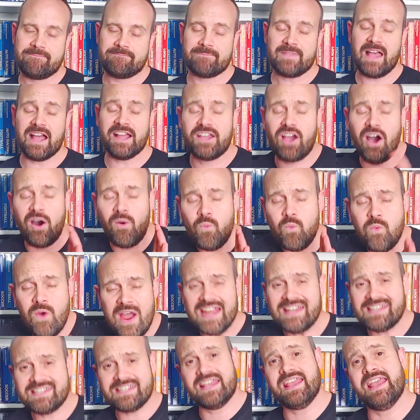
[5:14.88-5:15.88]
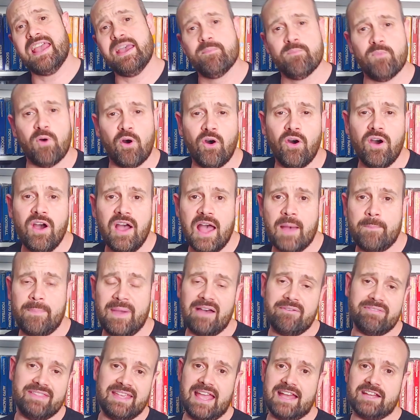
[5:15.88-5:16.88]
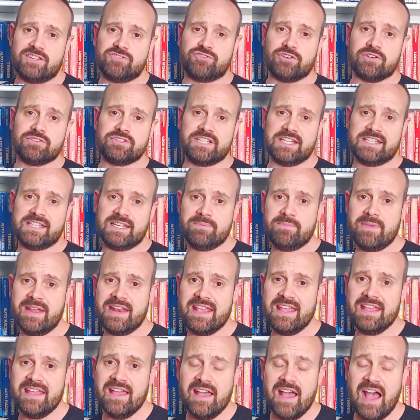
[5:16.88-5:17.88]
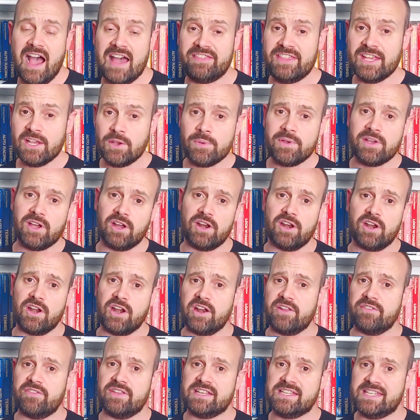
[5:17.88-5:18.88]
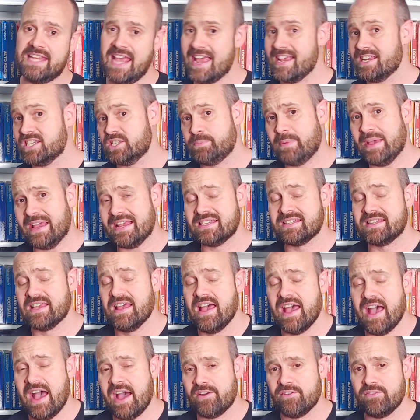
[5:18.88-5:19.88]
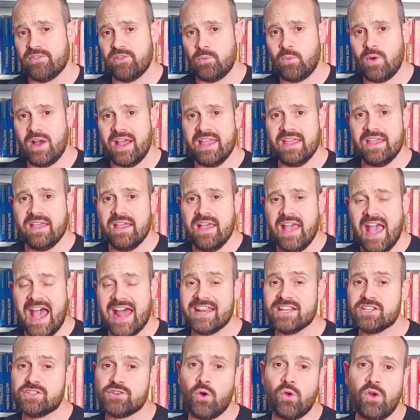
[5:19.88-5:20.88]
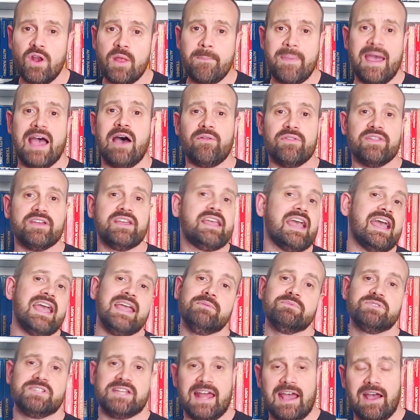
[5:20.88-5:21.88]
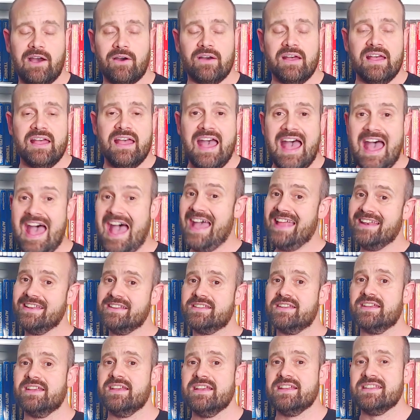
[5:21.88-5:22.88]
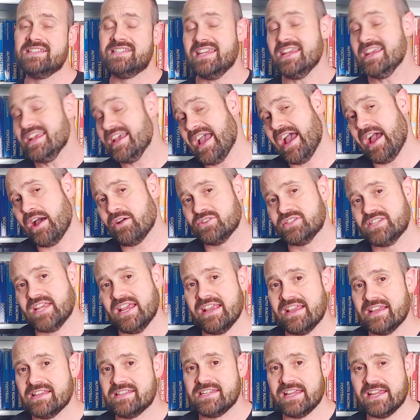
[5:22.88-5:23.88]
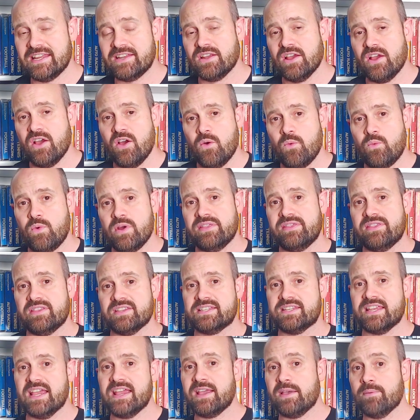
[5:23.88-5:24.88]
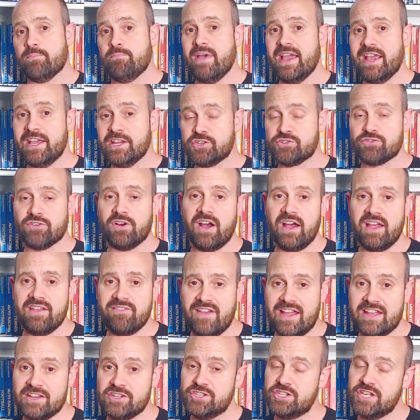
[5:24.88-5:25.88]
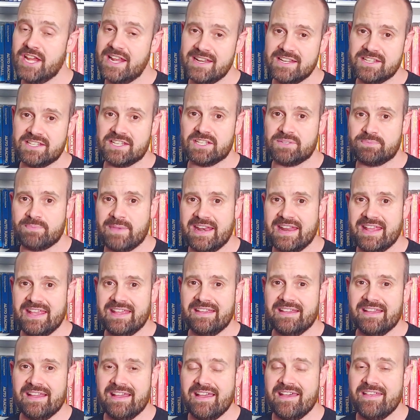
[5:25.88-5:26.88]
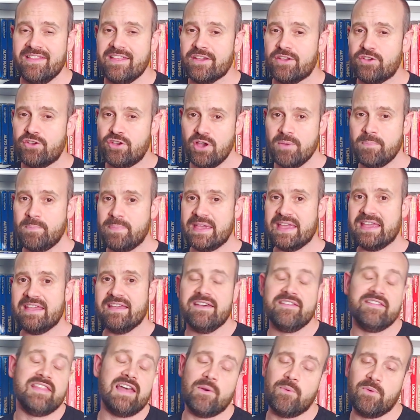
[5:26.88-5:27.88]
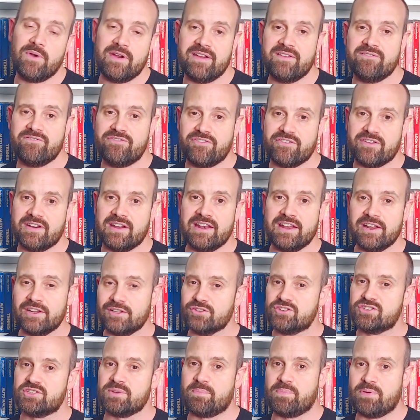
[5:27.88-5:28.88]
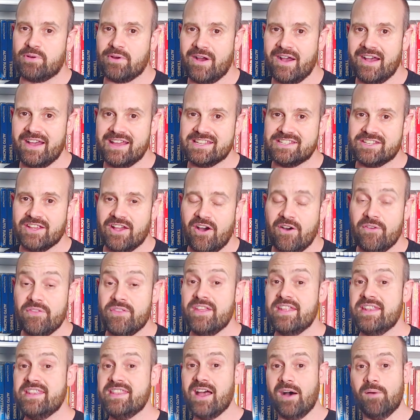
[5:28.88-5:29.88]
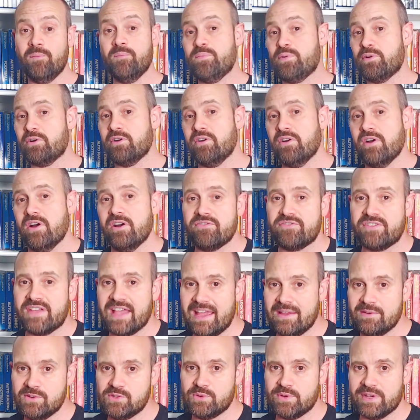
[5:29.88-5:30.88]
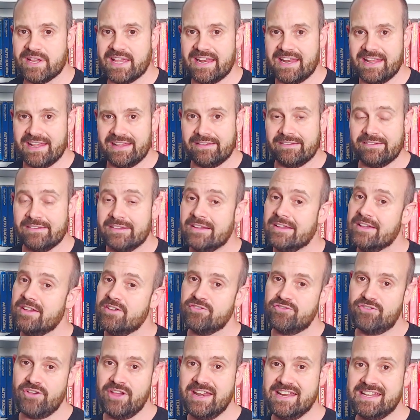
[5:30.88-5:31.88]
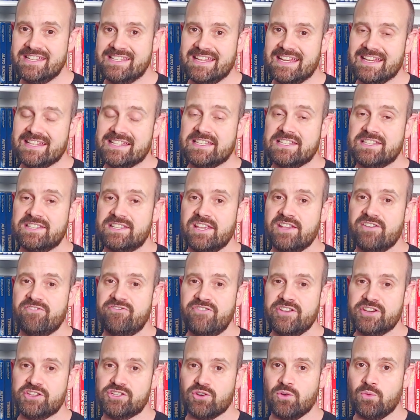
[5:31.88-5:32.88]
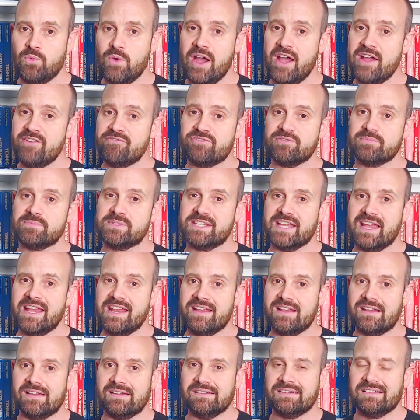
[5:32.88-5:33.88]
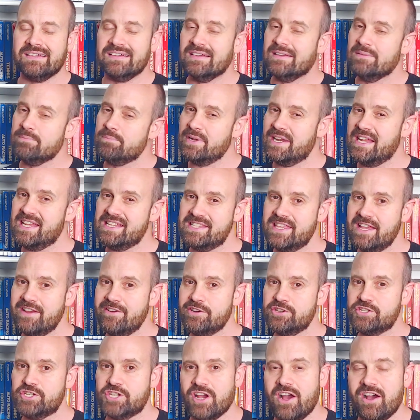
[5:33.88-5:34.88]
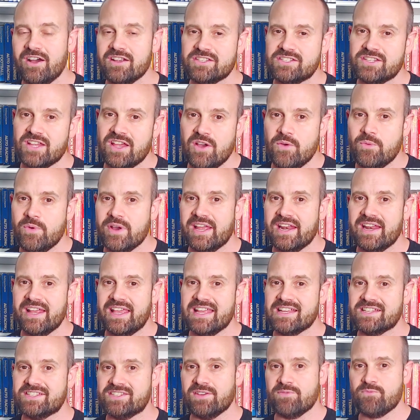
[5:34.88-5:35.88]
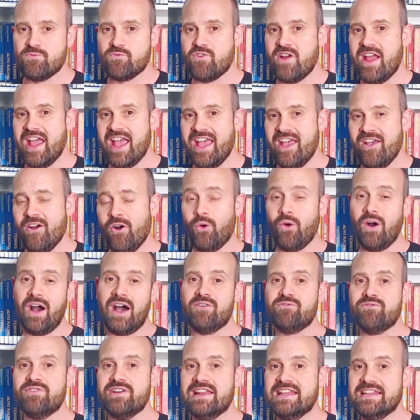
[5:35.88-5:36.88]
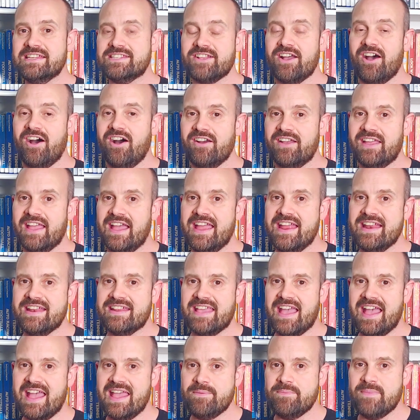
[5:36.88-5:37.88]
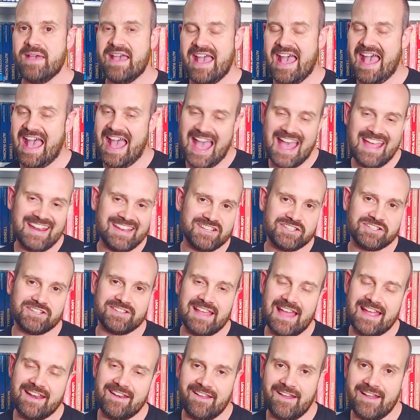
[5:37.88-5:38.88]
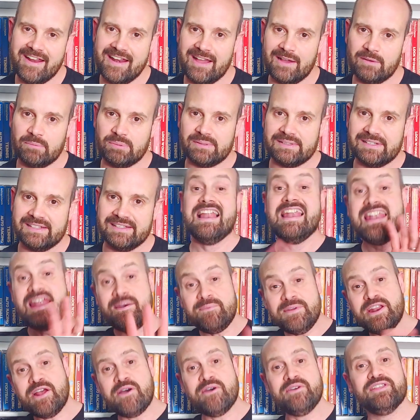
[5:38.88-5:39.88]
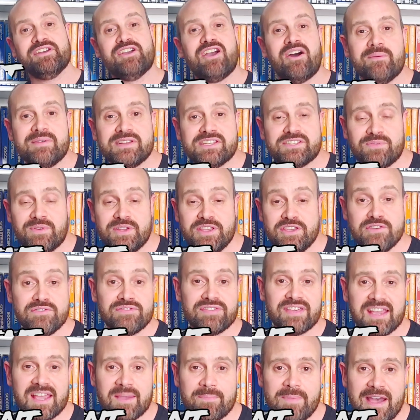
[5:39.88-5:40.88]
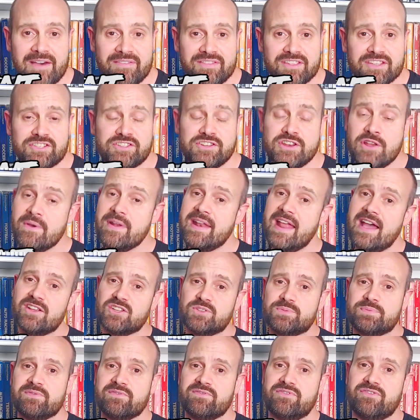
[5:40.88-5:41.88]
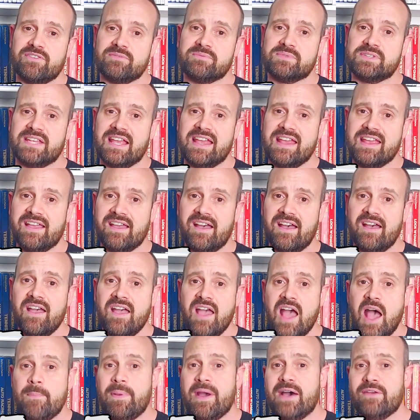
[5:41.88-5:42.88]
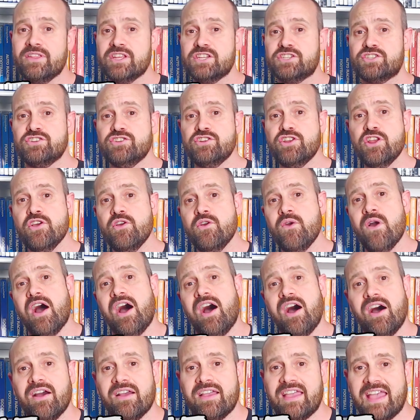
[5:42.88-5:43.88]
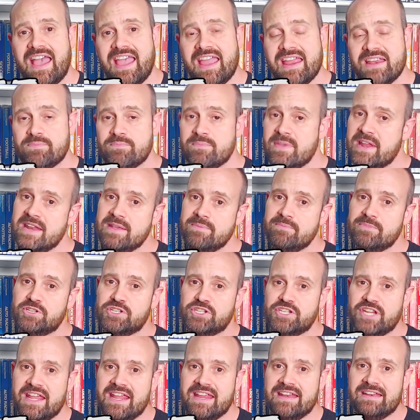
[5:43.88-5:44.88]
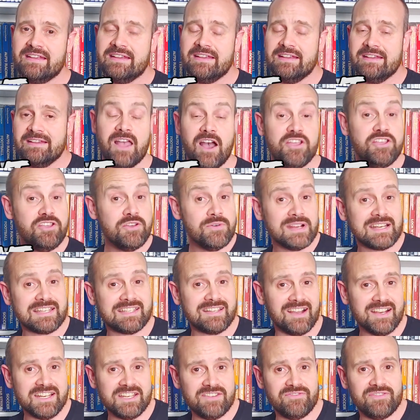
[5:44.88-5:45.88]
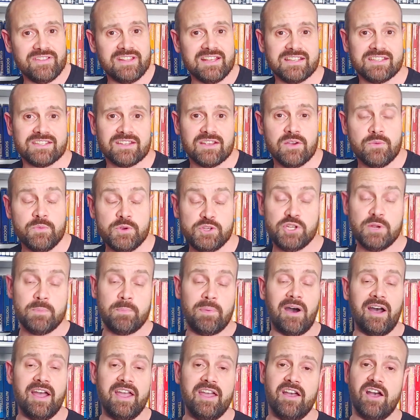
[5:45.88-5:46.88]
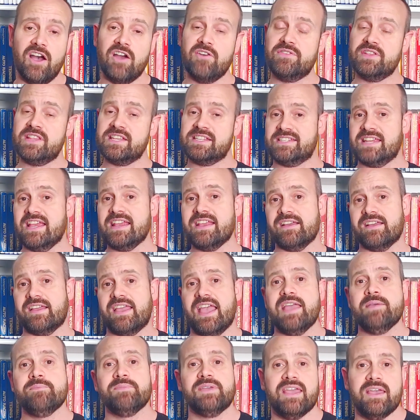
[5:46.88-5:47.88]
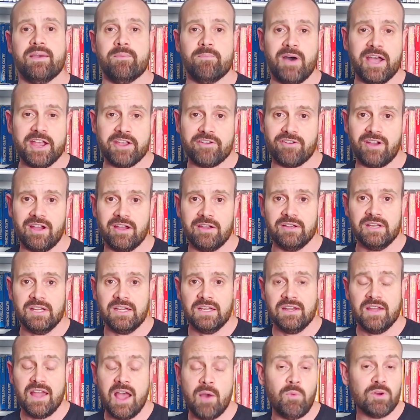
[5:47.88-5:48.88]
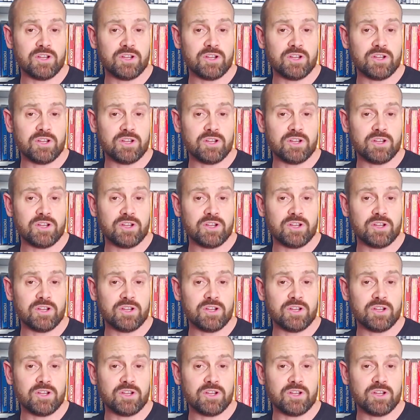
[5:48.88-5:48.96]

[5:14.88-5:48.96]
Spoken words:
I can't wait to hear more about the Astro City Mini. I think we got a lot of the tech specs out of the way and it's all about the games now. And seeing how Sega did with the Sega Mega Drive and Genesis Mini, it could be that we're in for a little surprise on the number of games we're getting. 36 is the official word from Sega, but is there a chance we're going to get some rare or unreleased arcade game added to that lineup? Let me know in the comments what you think about this new announcement from Sega about this new arcade mini machine. Are you excited for this? Would you buy it over the Sega Game Gear Micro? And